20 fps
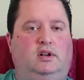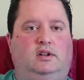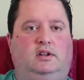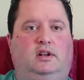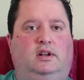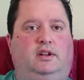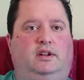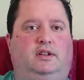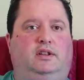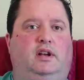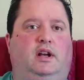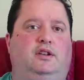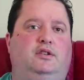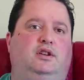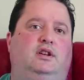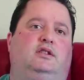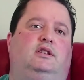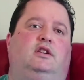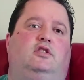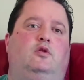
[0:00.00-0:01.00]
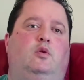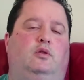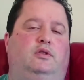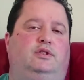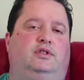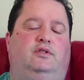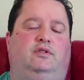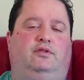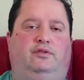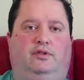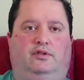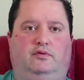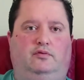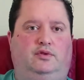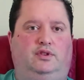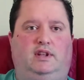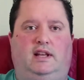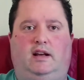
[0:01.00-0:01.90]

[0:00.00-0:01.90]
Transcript: And again, you get that quality through with the